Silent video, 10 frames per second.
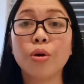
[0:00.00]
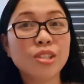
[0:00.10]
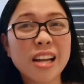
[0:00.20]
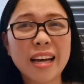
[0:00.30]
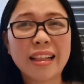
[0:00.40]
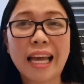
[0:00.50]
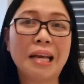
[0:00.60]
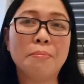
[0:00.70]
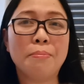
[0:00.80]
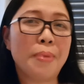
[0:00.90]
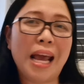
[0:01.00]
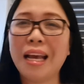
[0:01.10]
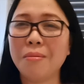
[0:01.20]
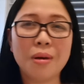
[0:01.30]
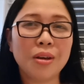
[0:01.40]
Do not like
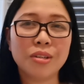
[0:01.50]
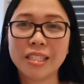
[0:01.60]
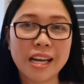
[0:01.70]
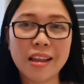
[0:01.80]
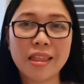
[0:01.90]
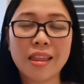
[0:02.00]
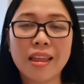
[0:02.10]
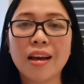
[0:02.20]
baby your debt.